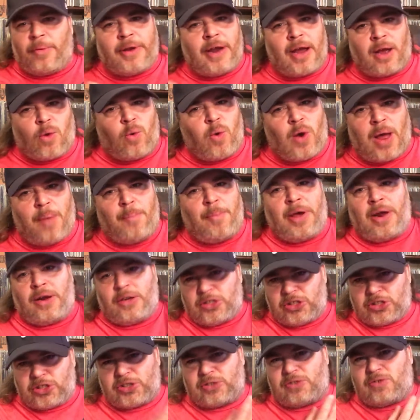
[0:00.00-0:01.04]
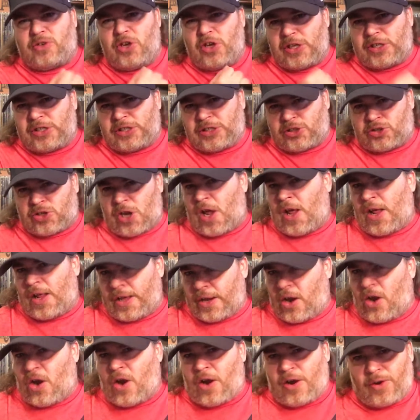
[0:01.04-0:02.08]
Not quite metal. This is good,
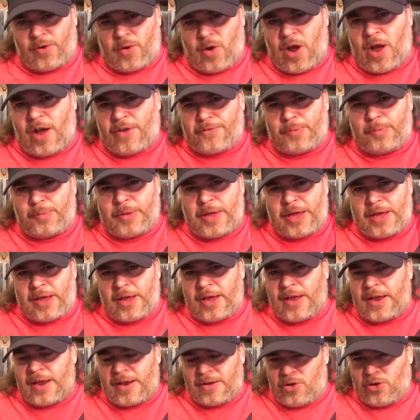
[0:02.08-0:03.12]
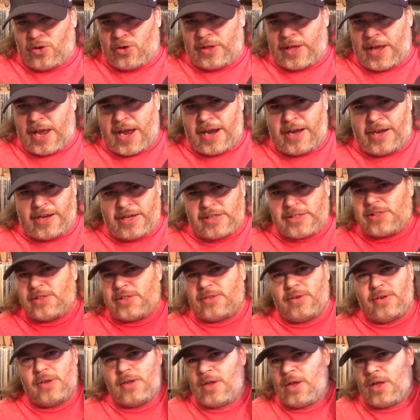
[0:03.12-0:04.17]
solid hard rock from the early 80s.
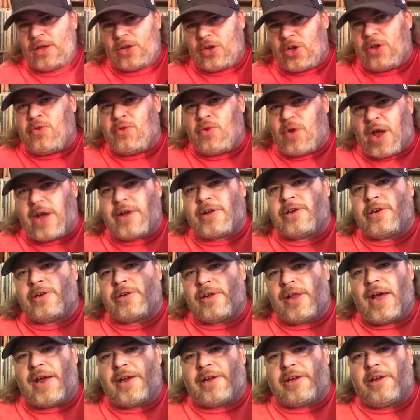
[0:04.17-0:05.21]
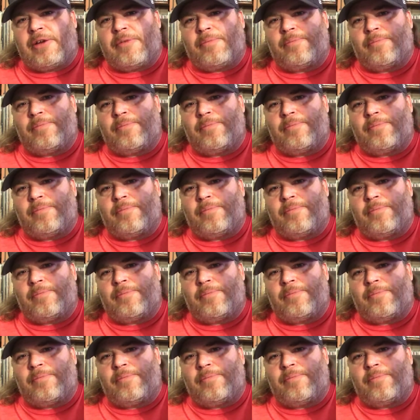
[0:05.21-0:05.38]
Good record. Like it.